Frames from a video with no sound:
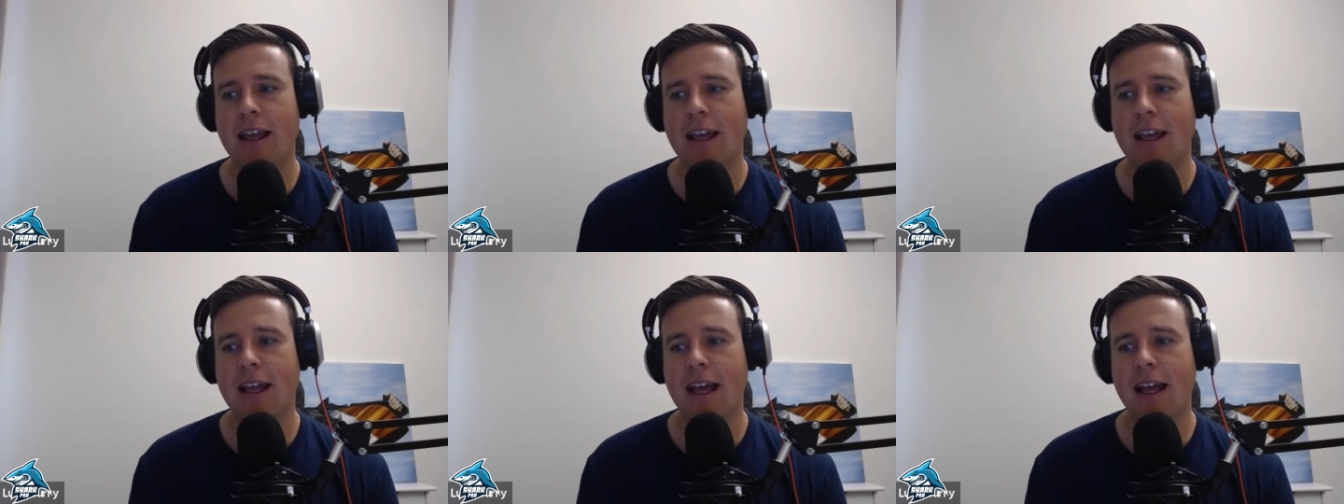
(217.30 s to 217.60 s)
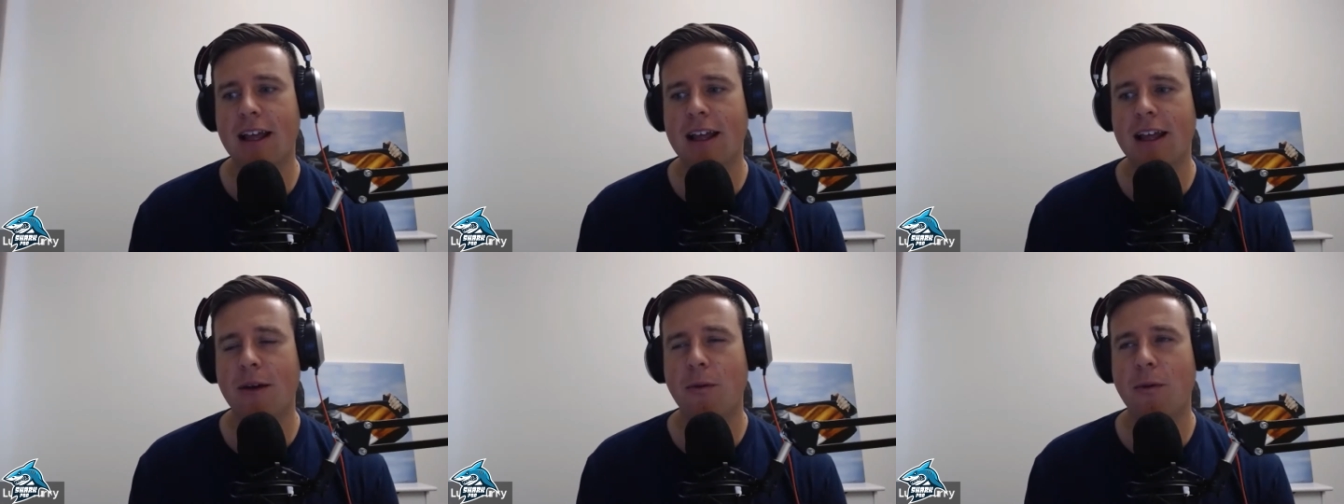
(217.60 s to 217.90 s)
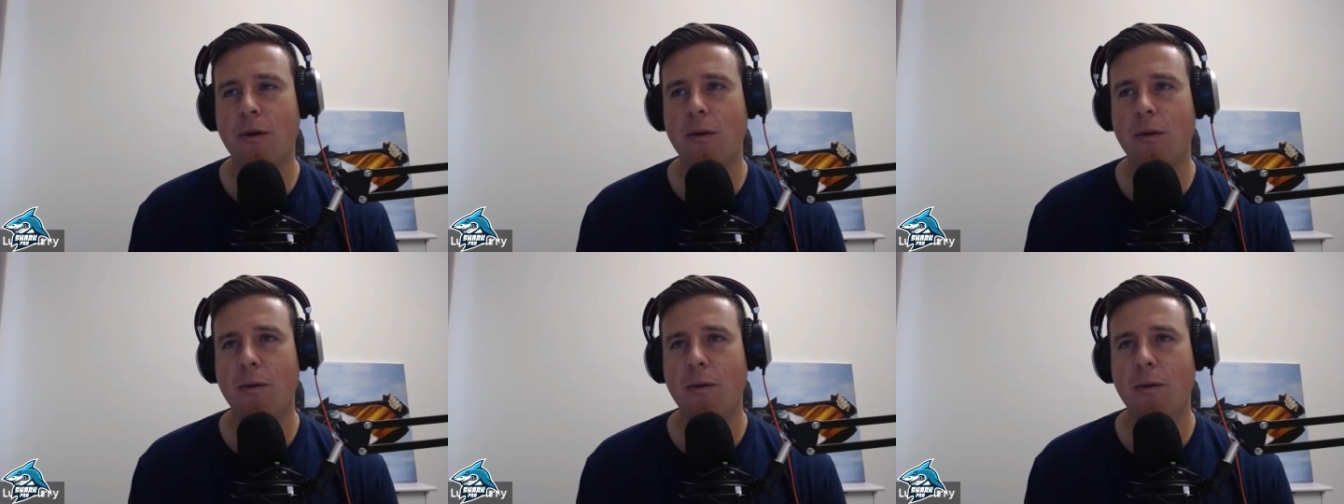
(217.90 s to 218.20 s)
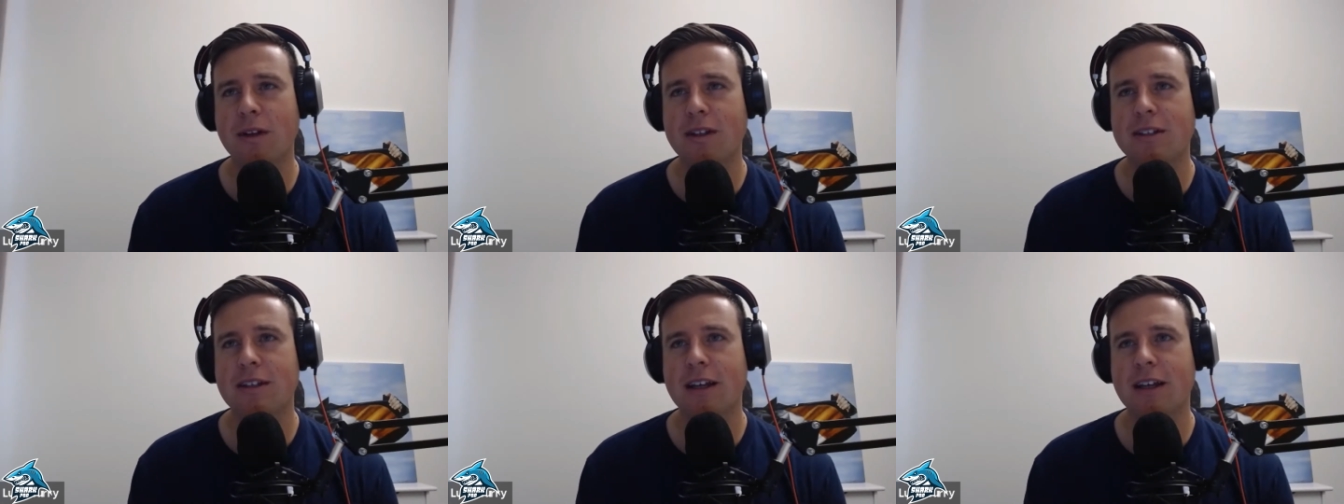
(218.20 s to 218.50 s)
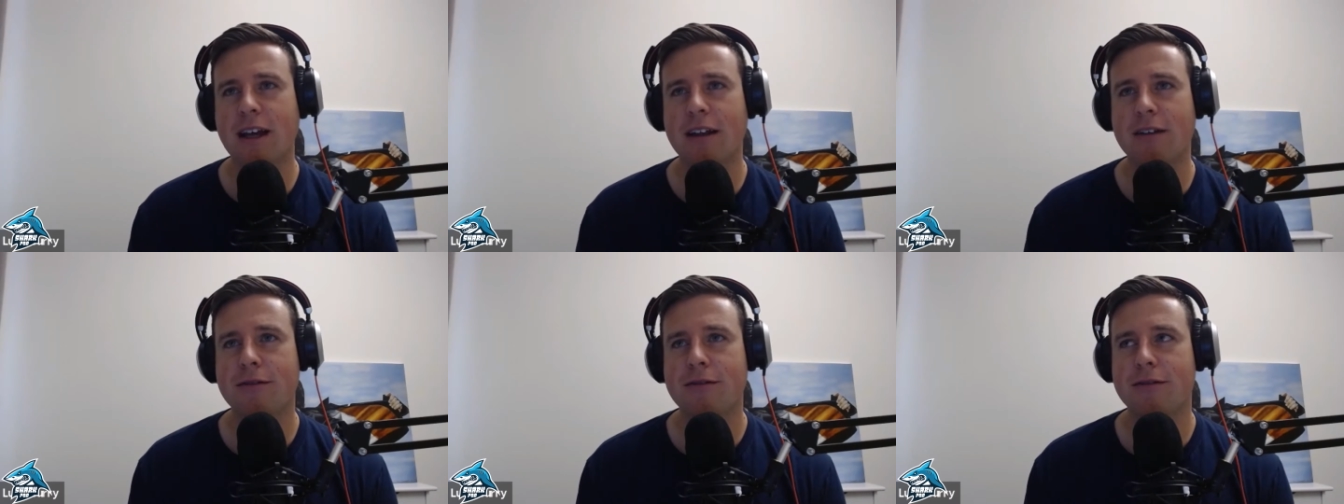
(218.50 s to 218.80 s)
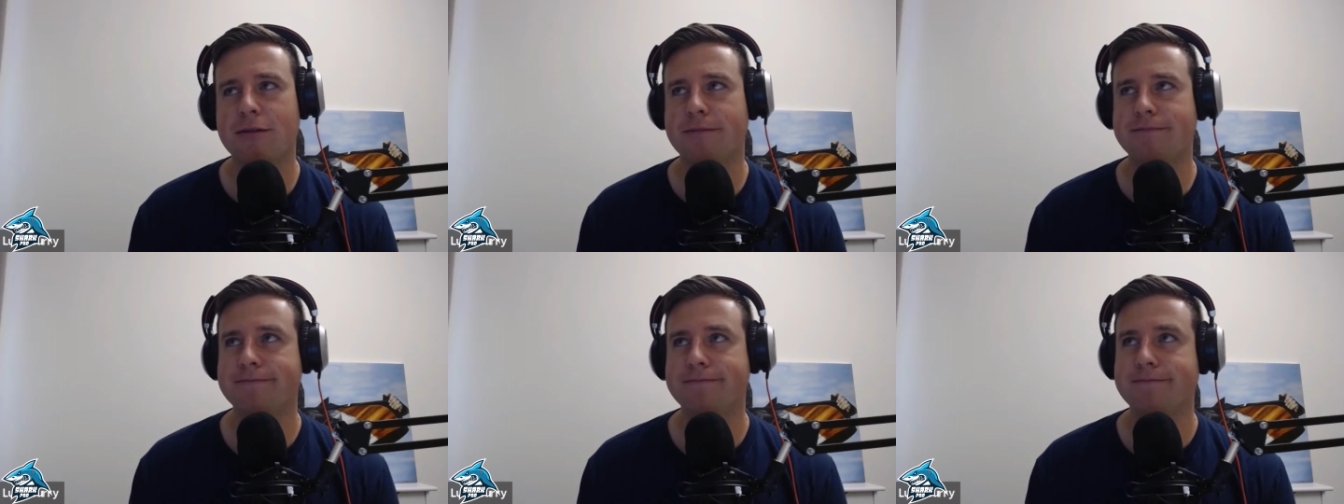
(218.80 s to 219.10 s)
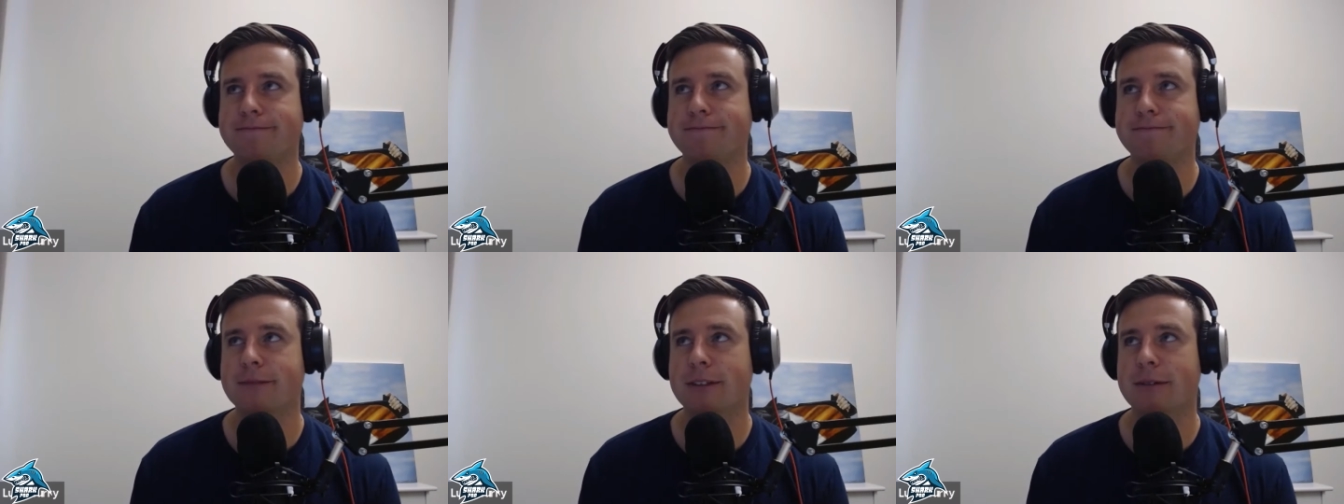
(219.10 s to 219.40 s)
it, what's the kind of
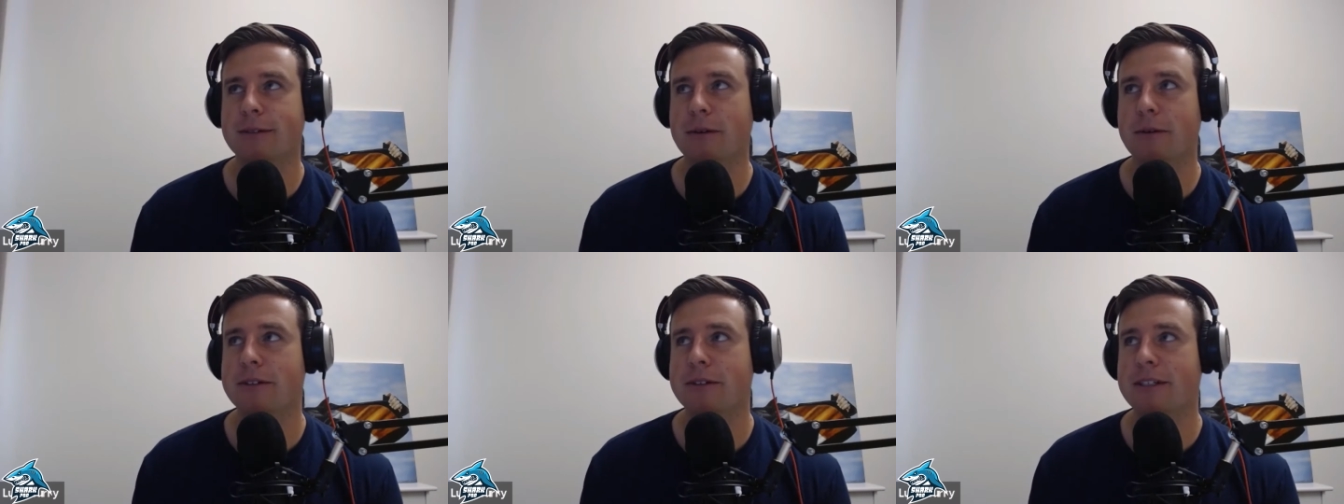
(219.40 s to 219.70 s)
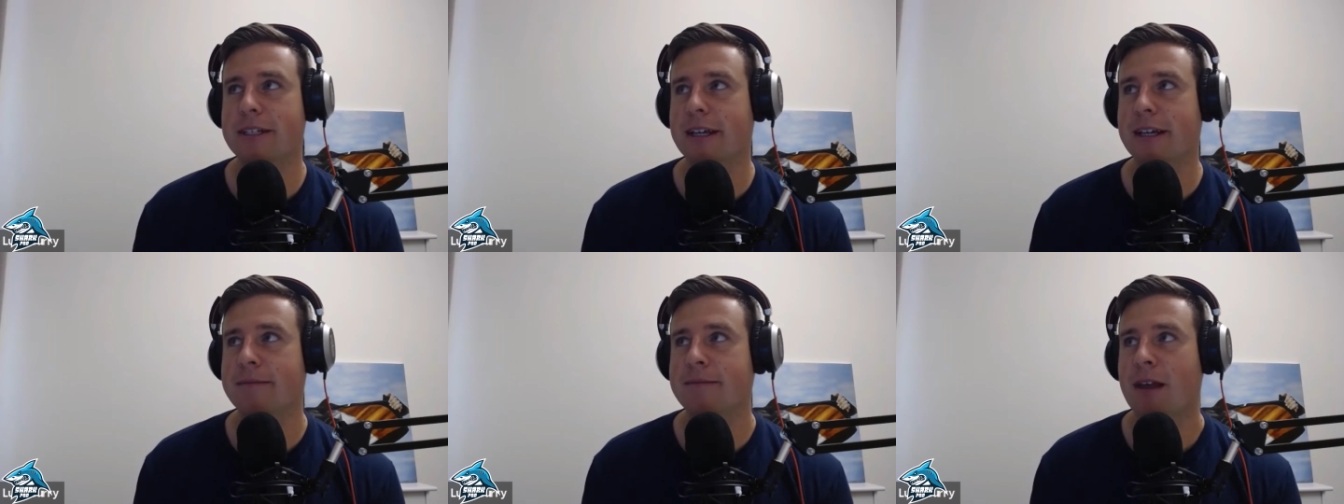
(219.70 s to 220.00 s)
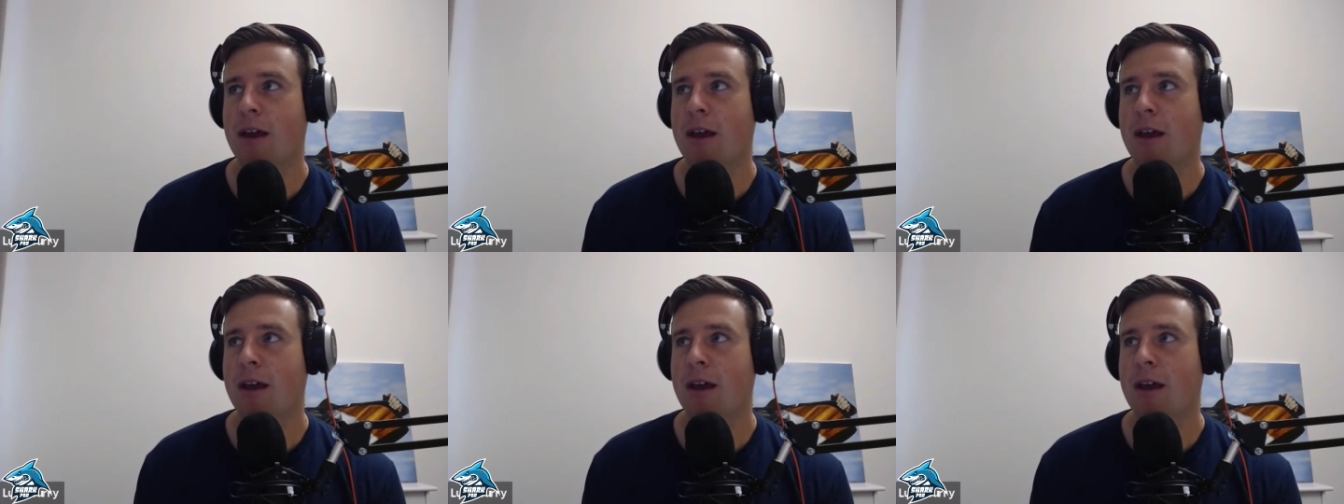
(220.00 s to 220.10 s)
what would we say?